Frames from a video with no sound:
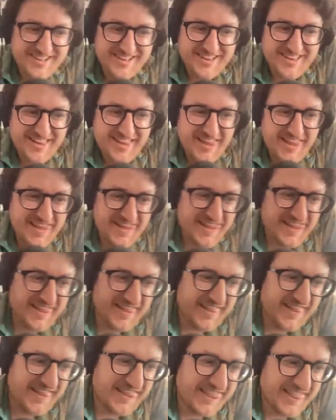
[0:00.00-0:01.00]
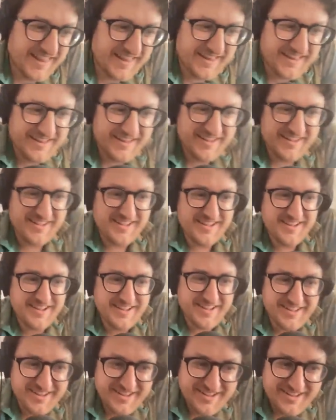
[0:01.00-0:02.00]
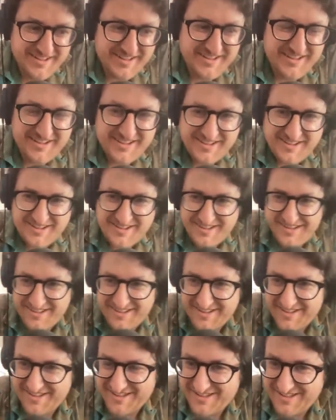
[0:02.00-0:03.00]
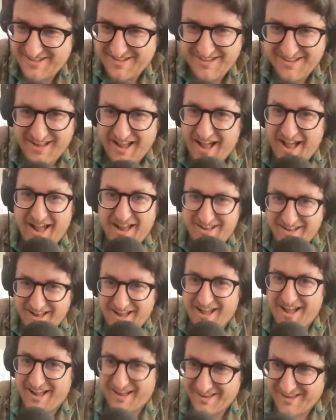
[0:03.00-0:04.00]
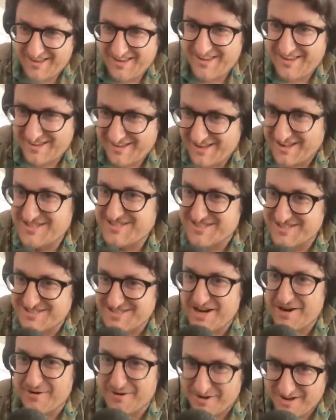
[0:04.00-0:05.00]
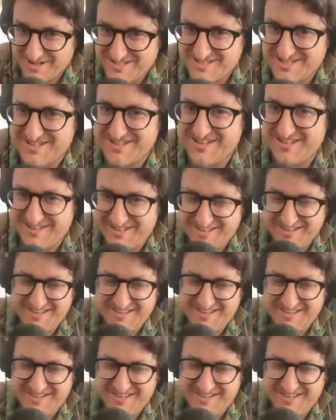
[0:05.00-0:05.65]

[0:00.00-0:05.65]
I you have so many good ideas, dude. It's crazy. Yeah, okay. Uh, yeah. So That's the steroids.